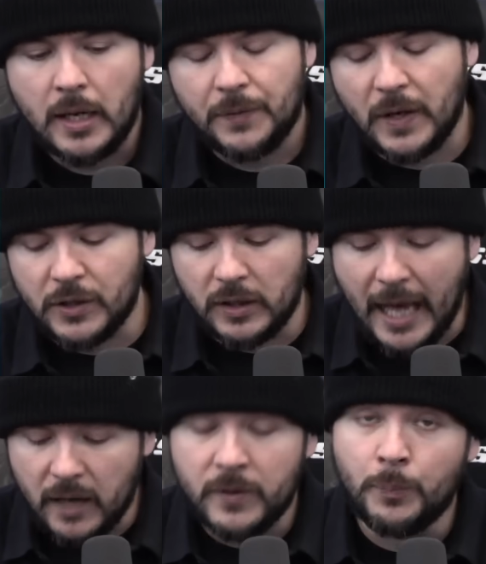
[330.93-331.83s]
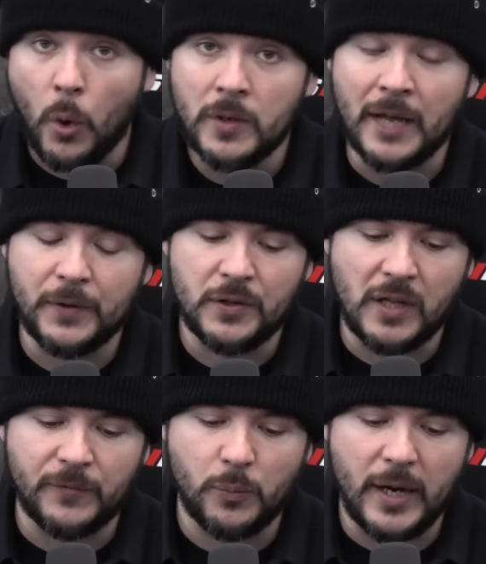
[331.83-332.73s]
There's a lot of important ethical
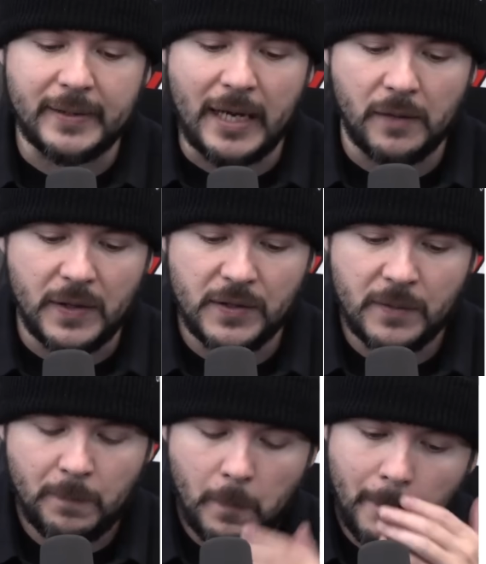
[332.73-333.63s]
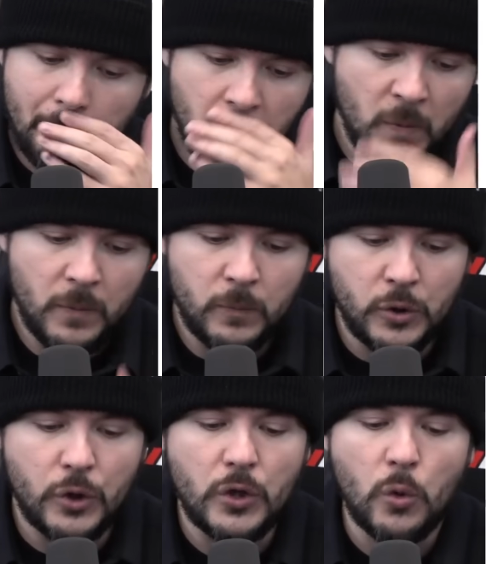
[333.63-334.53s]
stuff to break down in this.
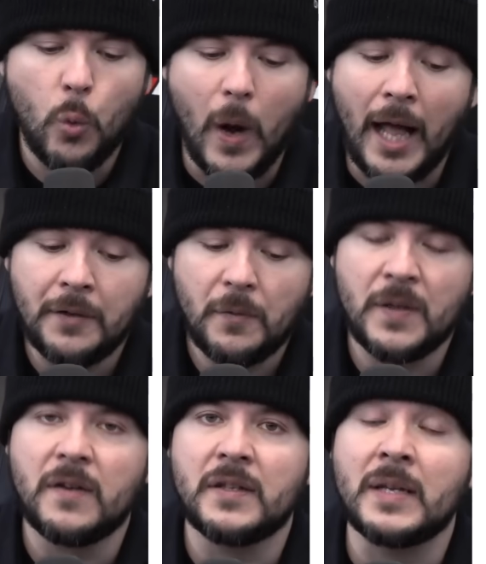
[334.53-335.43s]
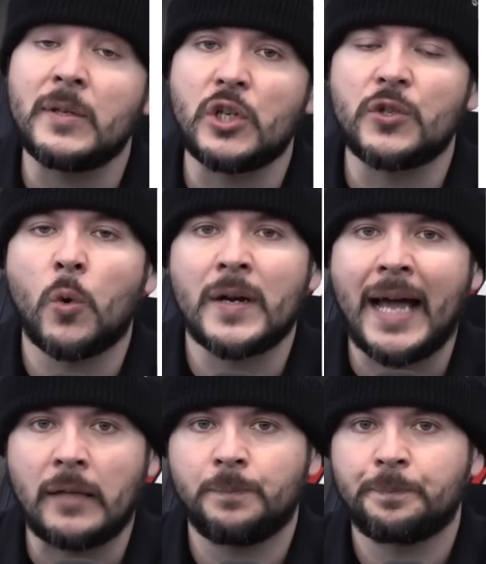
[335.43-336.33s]
Do you want the images or
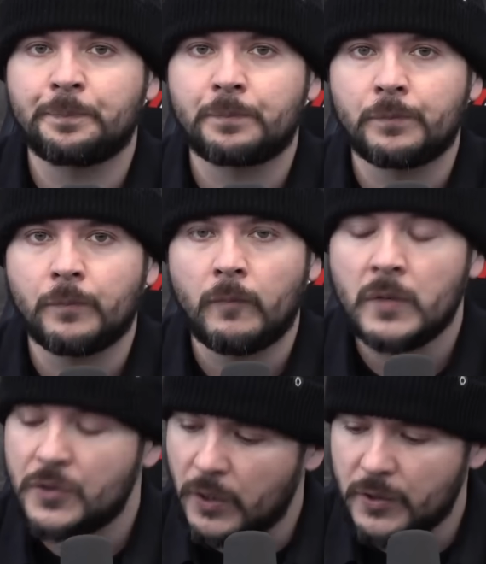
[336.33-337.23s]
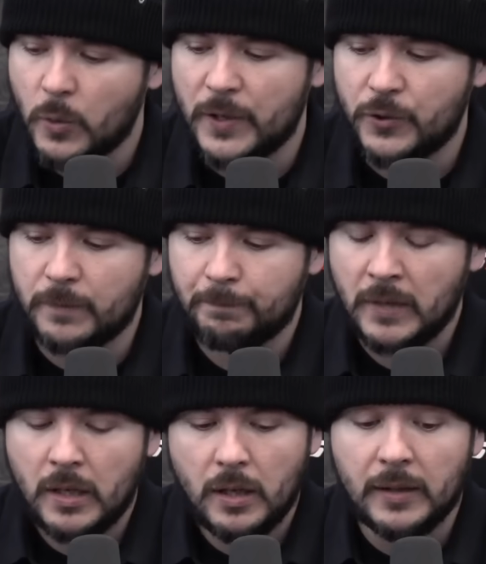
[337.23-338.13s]
not? Serious question.
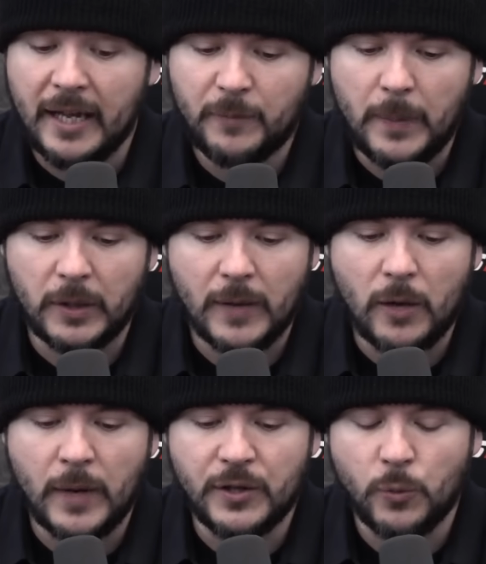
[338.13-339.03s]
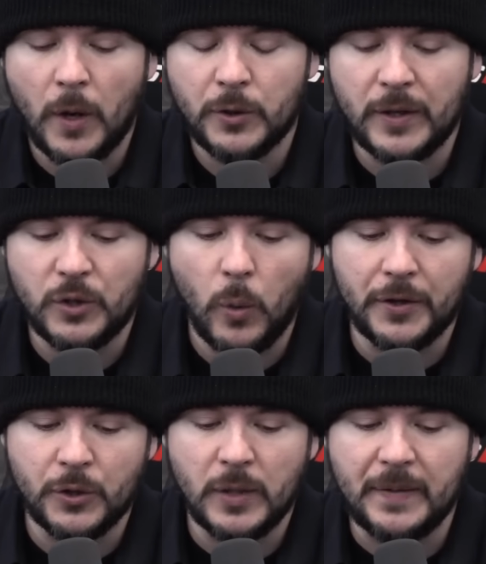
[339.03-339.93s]
A lot of people are outraged, wondering to what
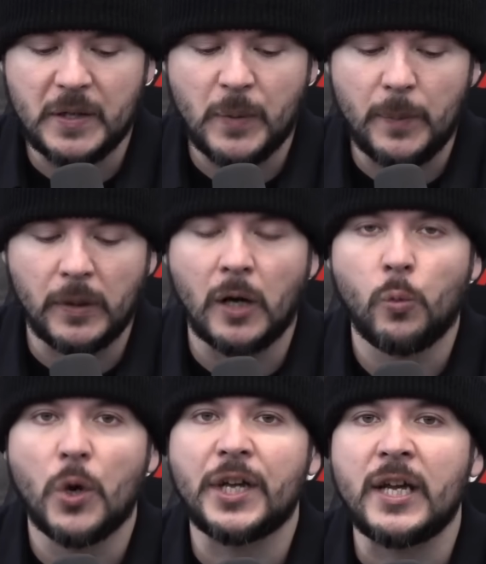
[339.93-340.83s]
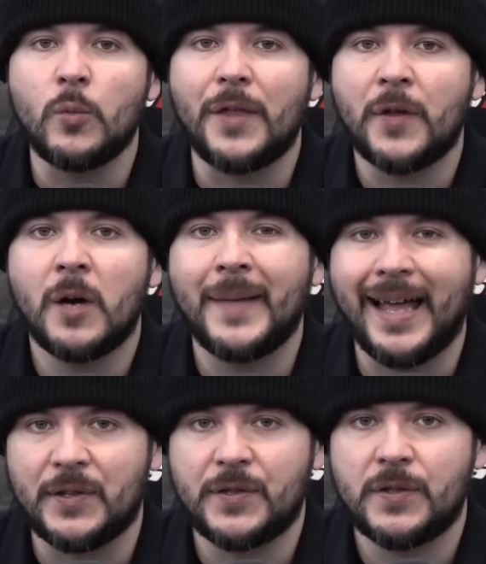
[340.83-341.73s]
degree these people are working with
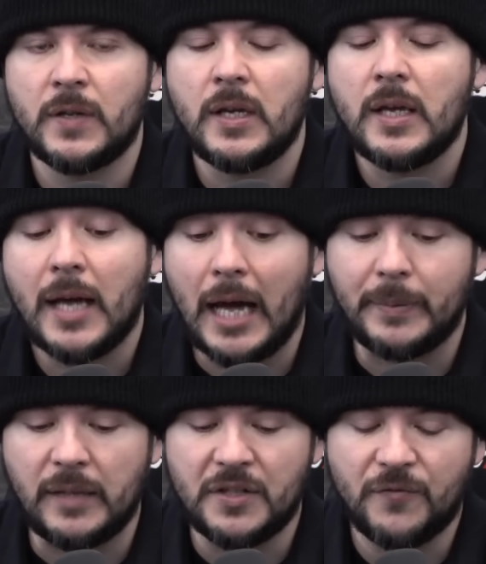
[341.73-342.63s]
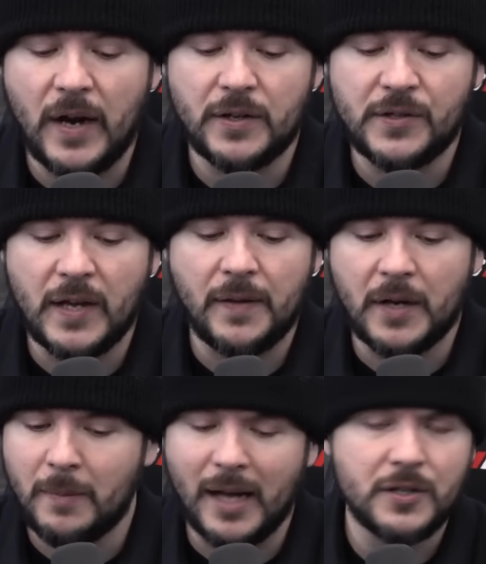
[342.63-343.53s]
Hamas. I believe it's fair to say that
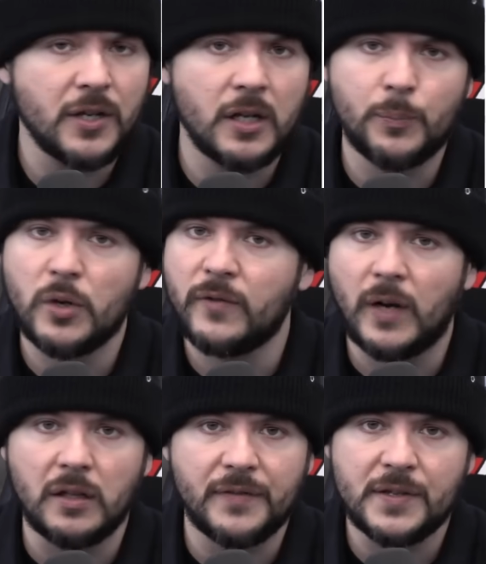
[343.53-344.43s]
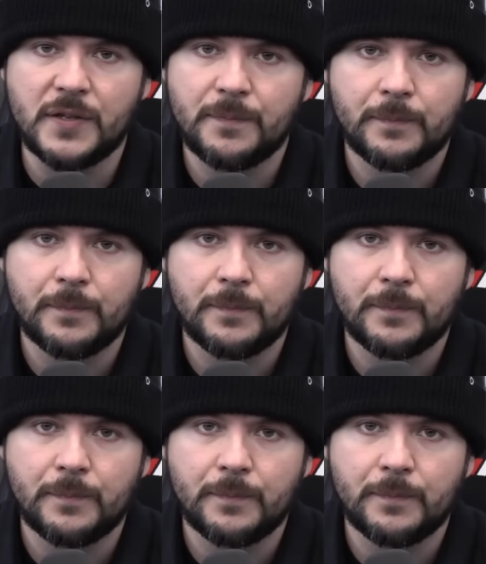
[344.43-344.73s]
Hamas is going to approve of all of this.